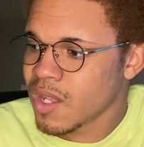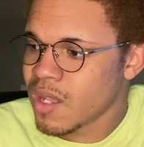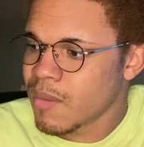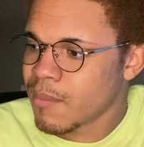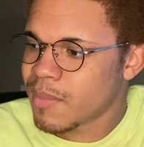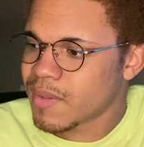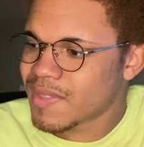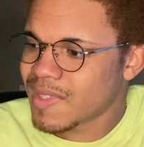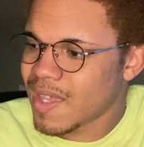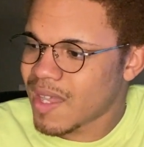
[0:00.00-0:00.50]

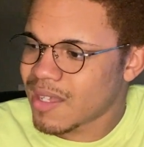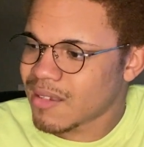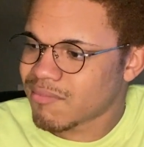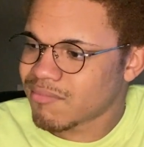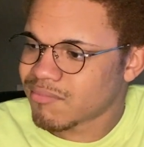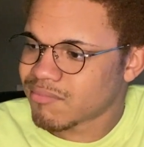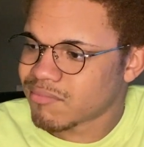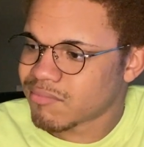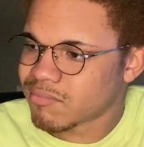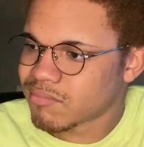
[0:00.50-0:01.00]
but that
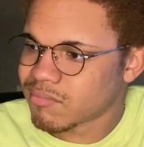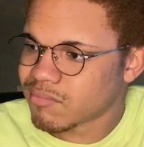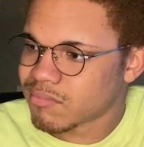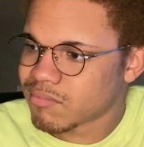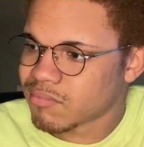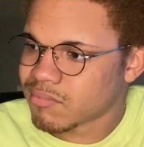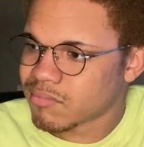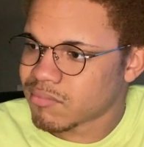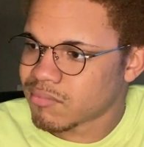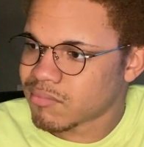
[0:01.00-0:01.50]

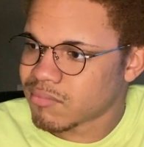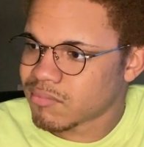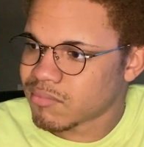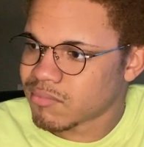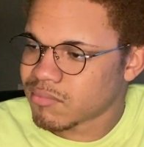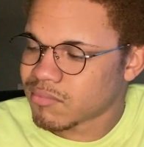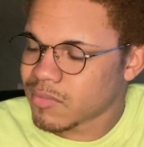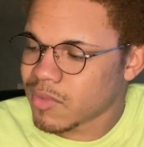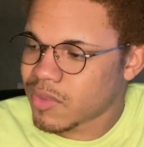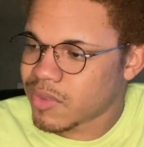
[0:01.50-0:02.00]

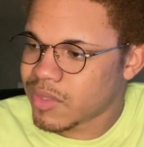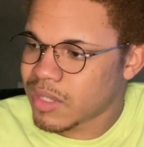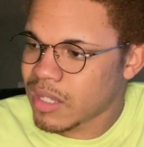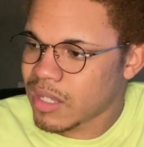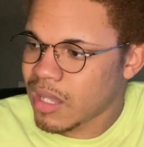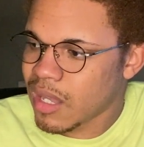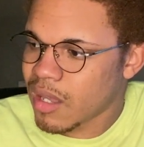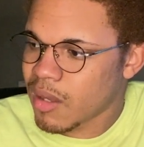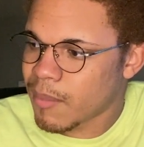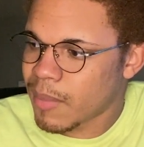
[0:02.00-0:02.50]

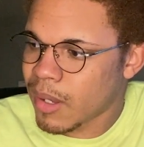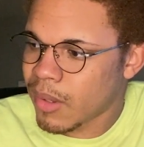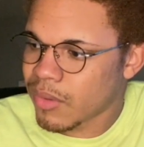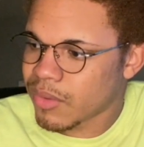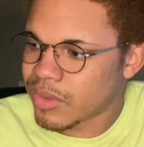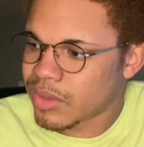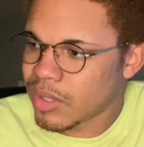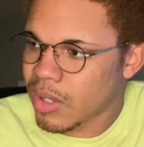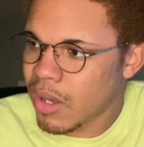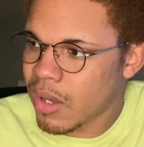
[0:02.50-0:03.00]
thinking about
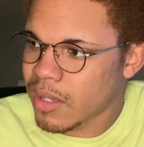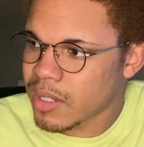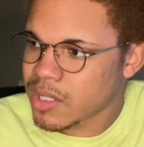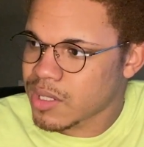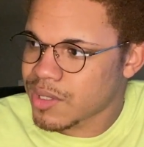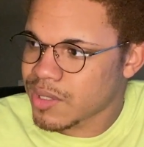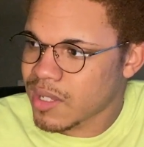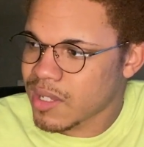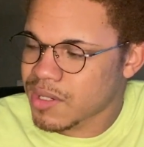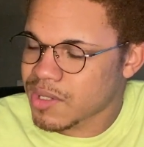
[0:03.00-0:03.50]
thoughts,
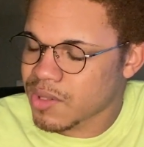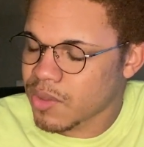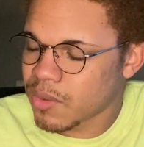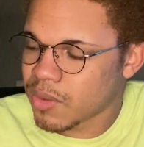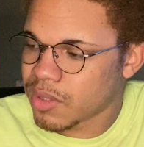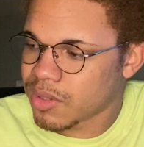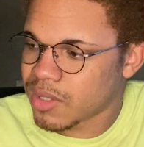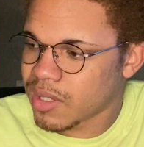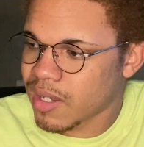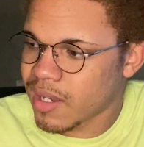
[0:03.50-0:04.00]
and that's the only
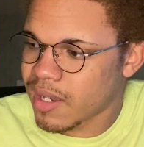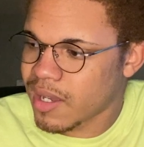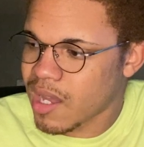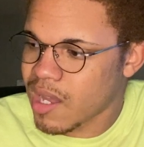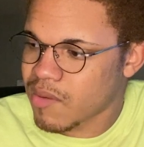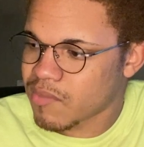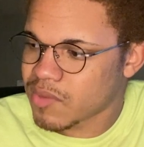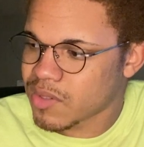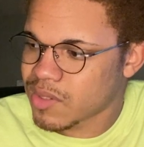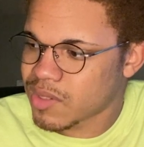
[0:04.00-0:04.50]
thing I
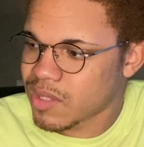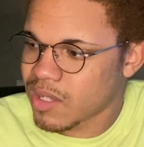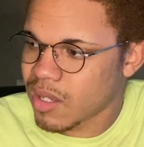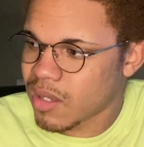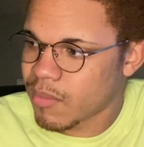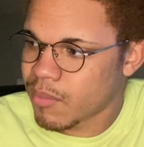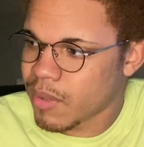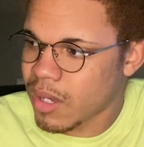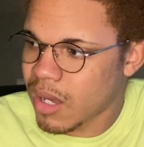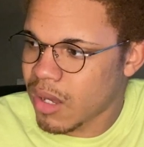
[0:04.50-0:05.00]
have to think
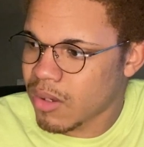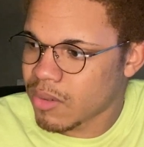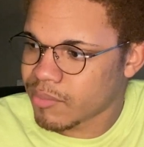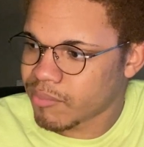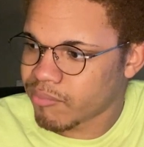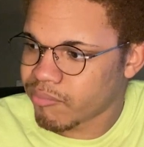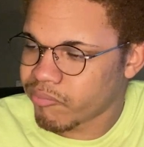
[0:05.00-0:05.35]
about,